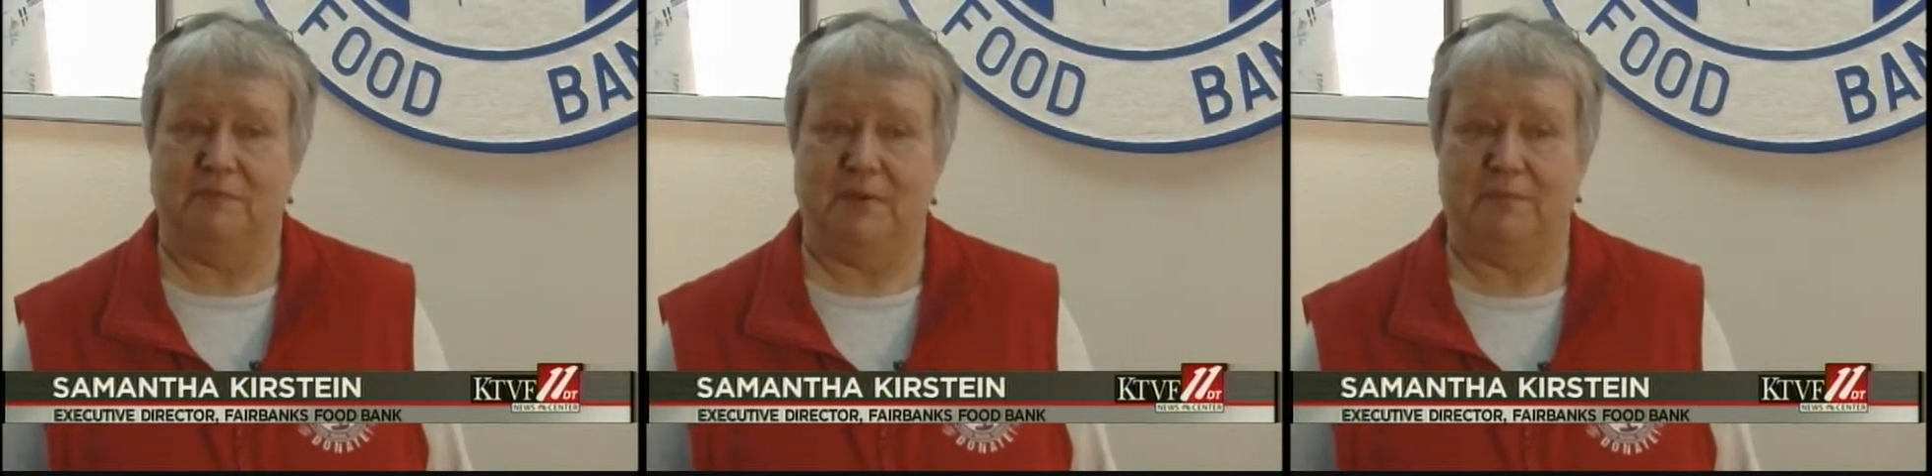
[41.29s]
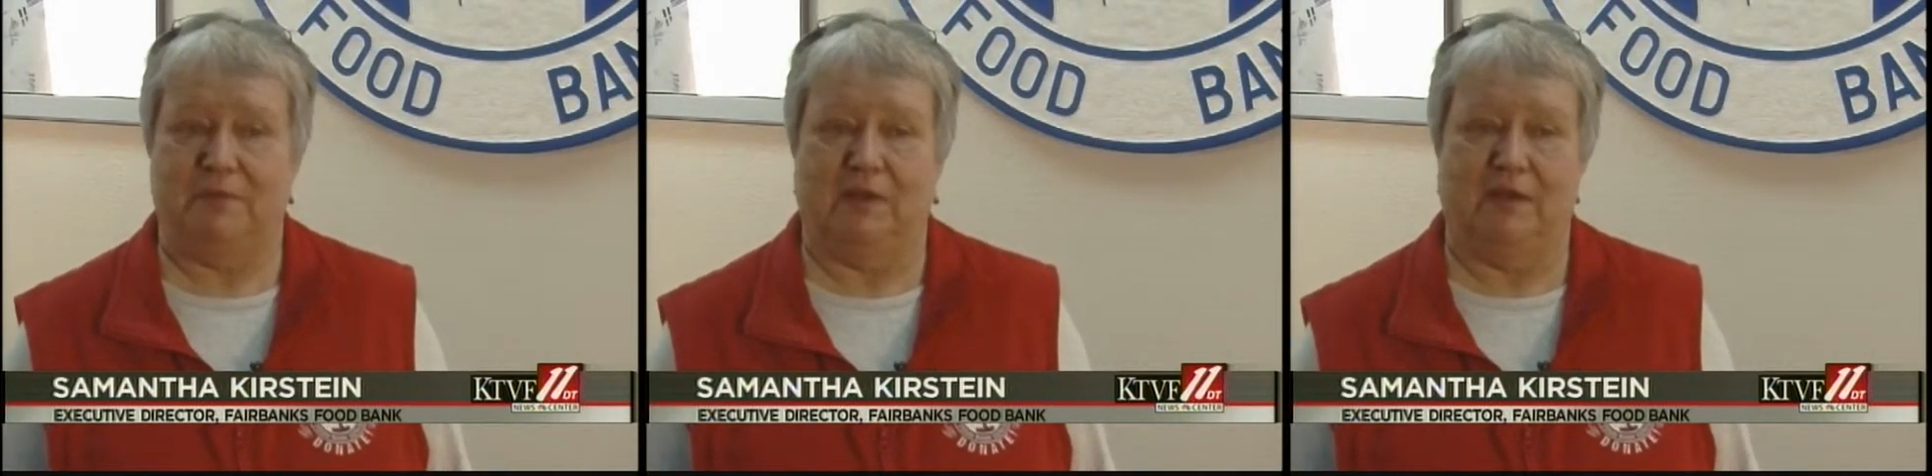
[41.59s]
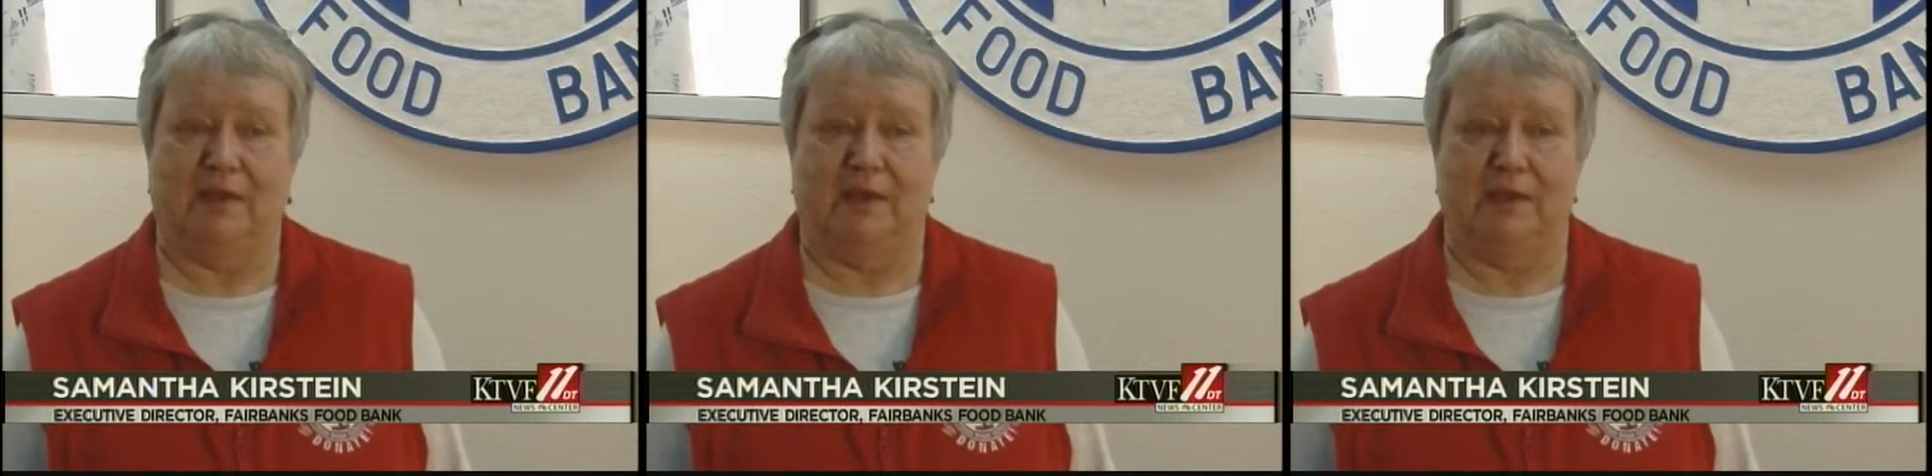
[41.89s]

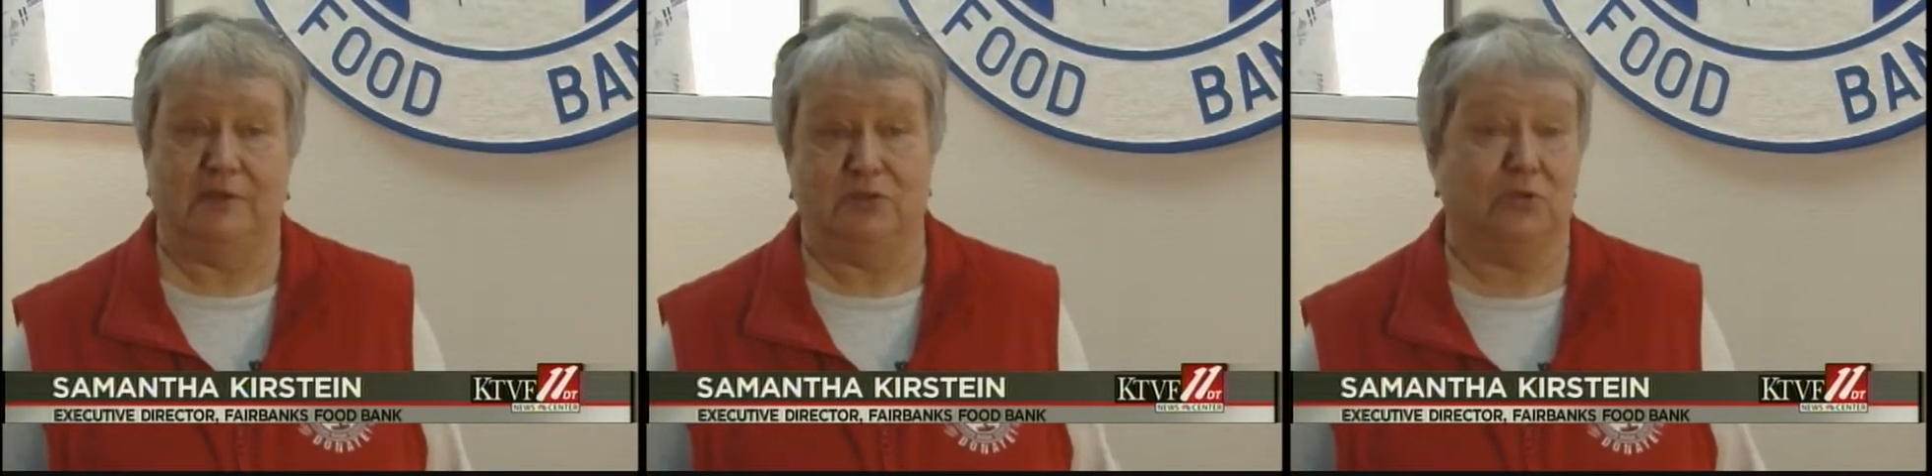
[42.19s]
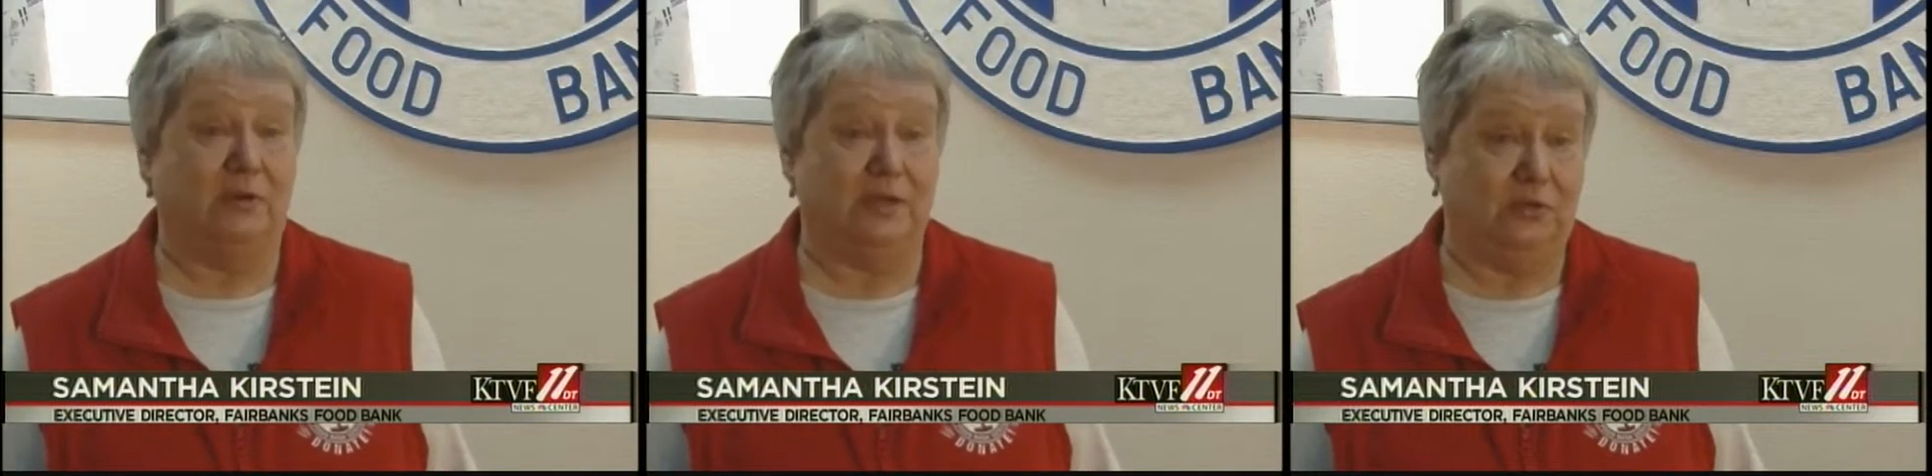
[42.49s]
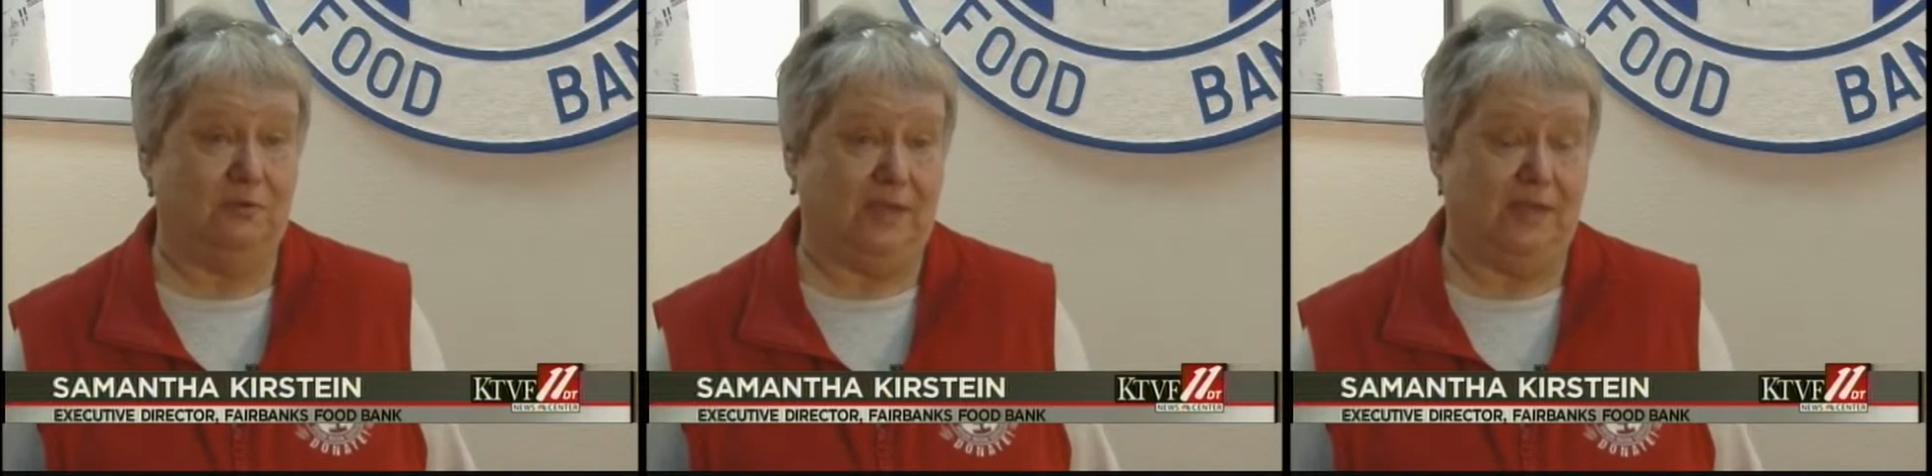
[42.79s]
people uh, enjoy
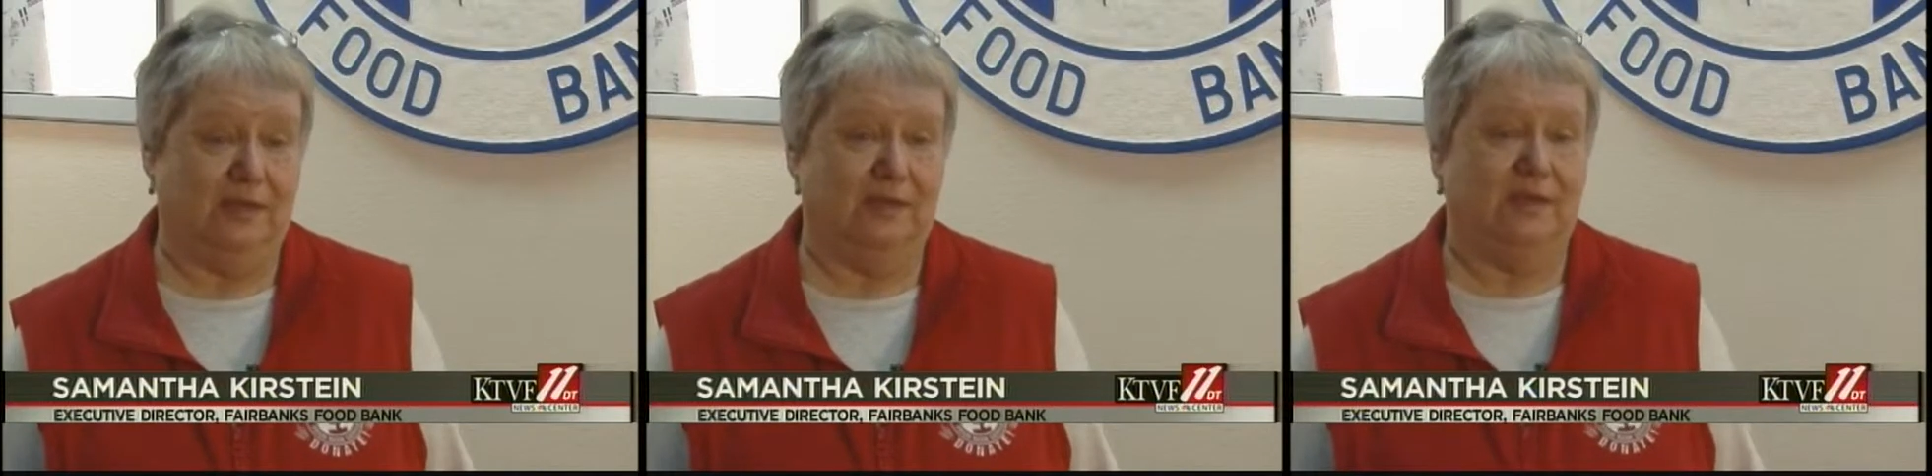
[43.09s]
doing.